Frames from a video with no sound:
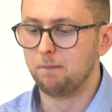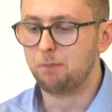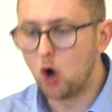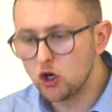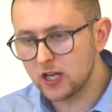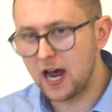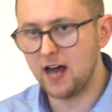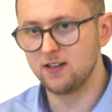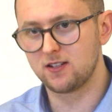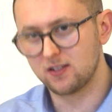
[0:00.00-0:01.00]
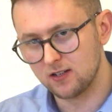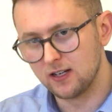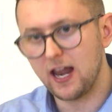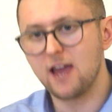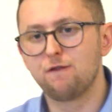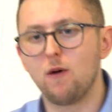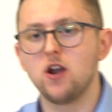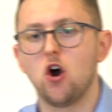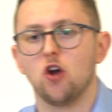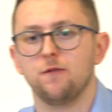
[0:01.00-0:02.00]
but as life
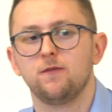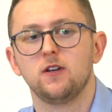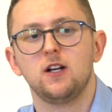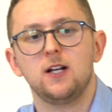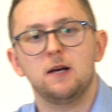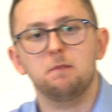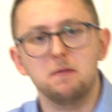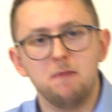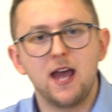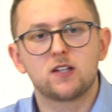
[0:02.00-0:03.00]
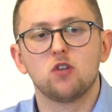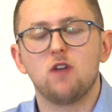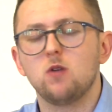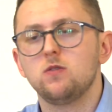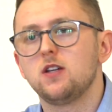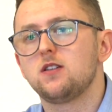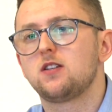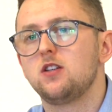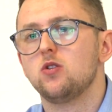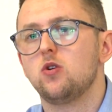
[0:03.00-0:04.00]
went on, my mates around
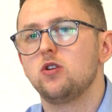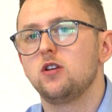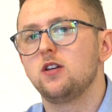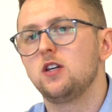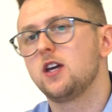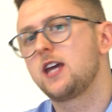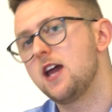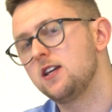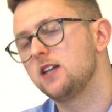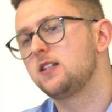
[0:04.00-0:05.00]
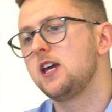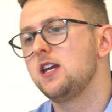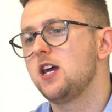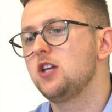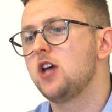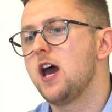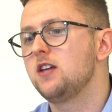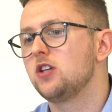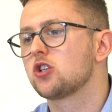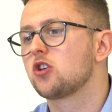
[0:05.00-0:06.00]
us, you know, you get into your teenage
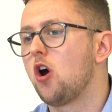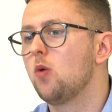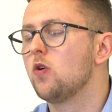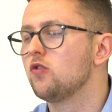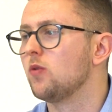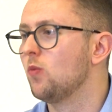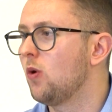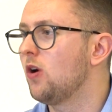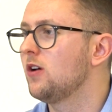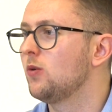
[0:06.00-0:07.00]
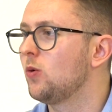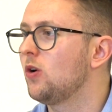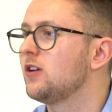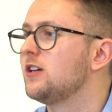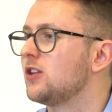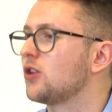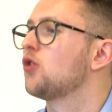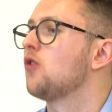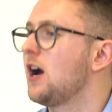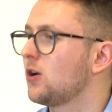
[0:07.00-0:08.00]
years, you start wondering, what, what is the
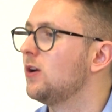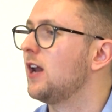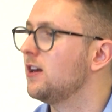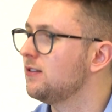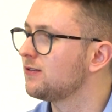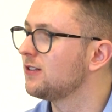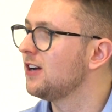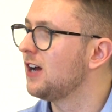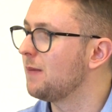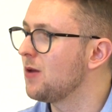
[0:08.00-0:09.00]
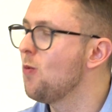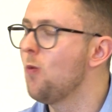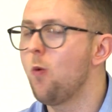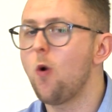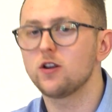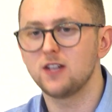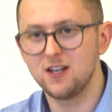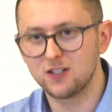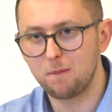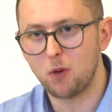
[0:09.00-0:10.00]
crack with life? I mean, what
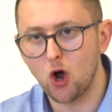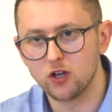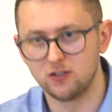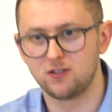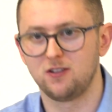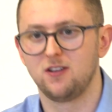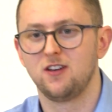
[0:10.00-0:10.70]
is the point